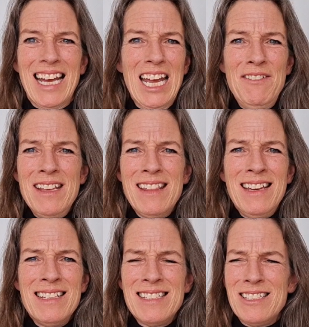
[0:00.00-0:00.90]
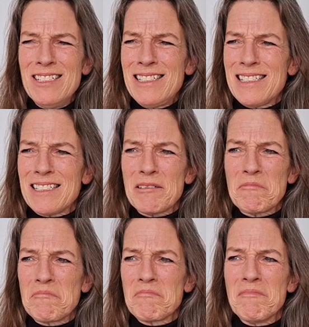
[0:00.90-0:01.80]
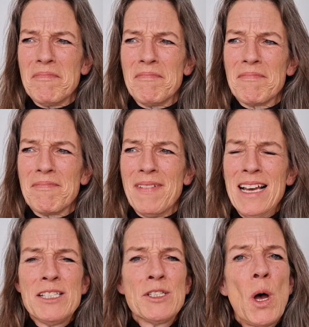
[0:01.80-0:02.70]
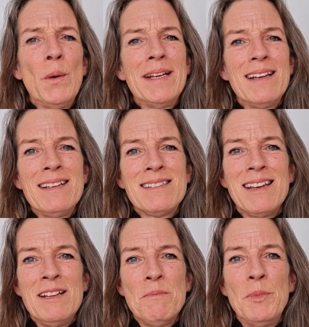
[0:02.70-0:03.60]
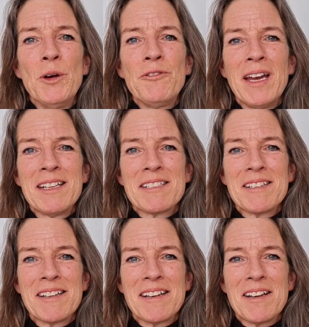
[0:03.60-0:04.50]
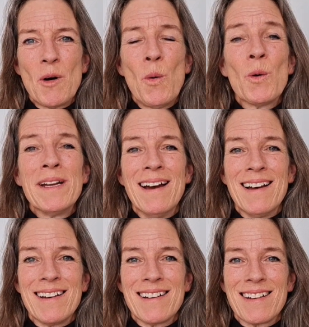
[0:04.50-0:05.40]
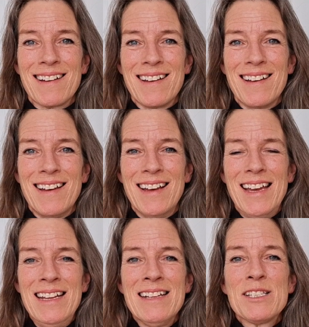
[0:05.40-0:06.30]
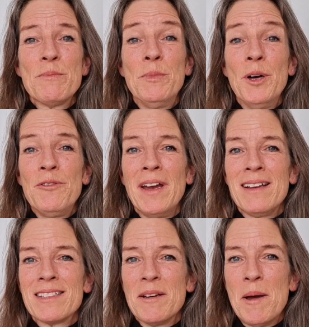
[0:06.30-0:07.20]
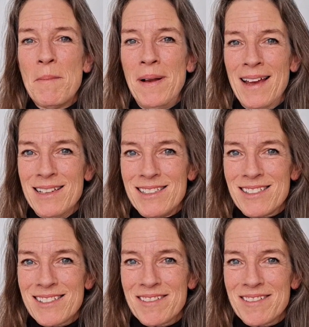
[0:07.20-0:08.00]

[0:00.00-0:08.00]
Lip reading: everything is just as though it is in perfect order, in its perfect place.